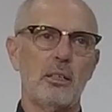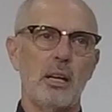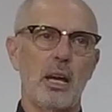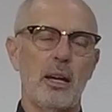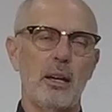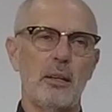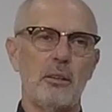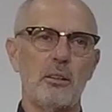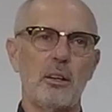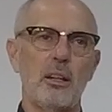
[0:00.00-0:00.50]

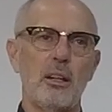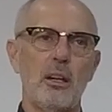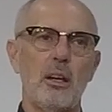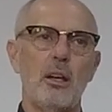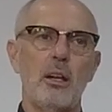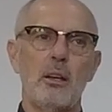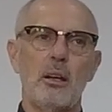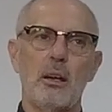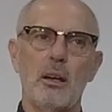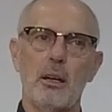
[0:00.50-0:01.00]
And
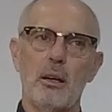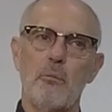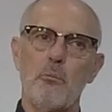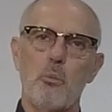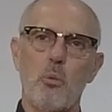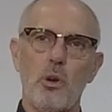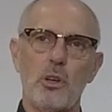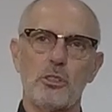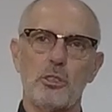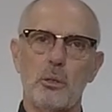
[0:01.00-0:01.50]

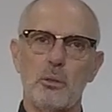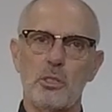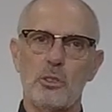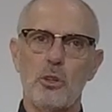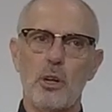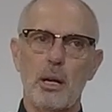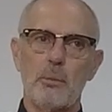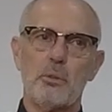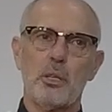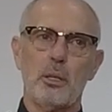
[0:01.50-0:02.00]
whilst it's
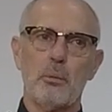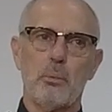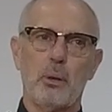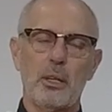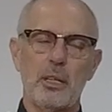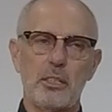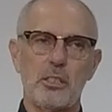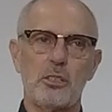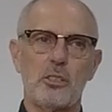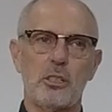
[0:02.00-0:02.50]
not up to the
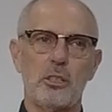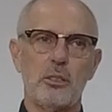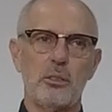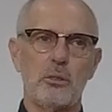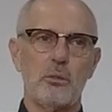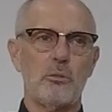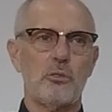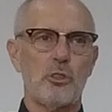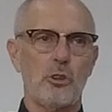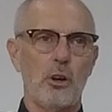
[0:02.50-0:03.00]
police
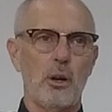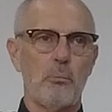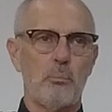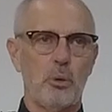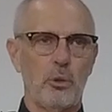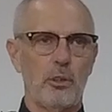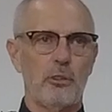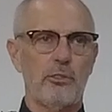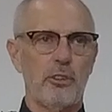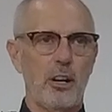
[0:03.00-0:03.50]
to try and
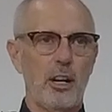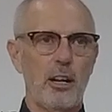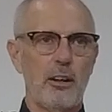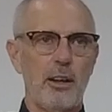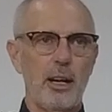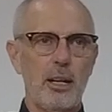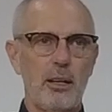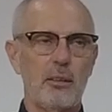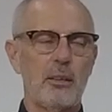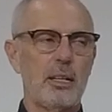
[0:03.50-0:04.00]
put the fire
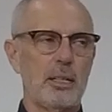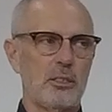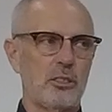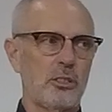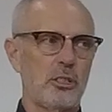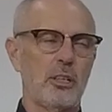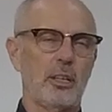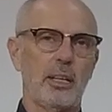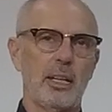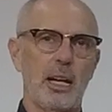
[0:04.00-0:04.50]
out, it's
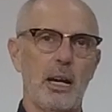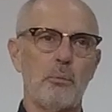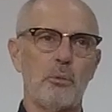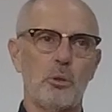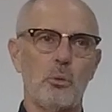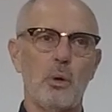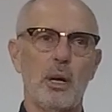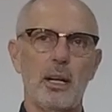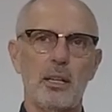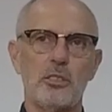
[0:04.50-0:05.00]
certainly up
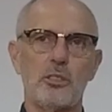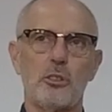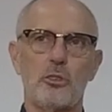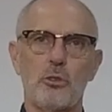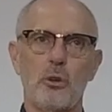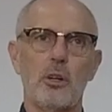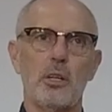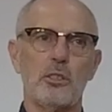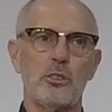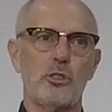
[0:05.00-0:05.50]
to us to
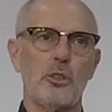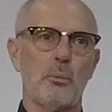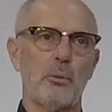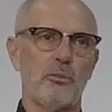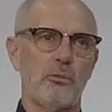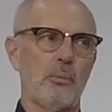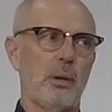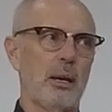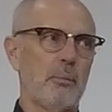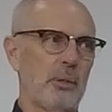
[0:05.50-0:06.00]
try and stop it
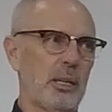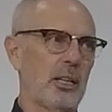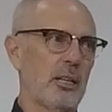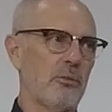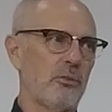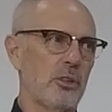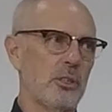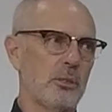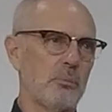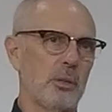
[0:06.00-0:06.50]
from happening in the
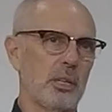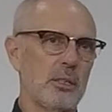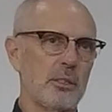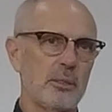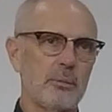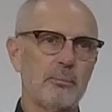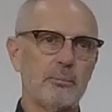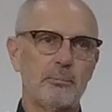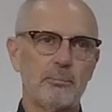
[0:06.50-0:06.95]
first place.